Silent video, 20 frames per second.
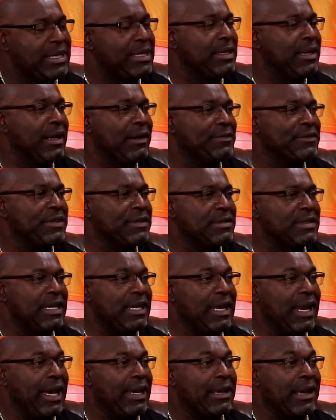enough to
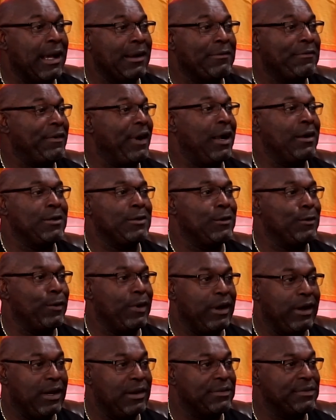say, like, I'll follow you
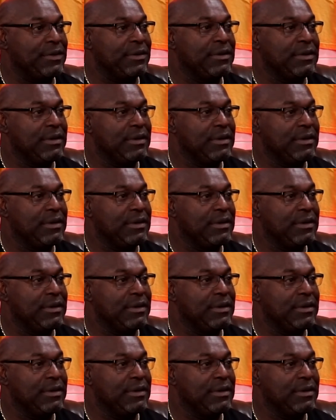wherever.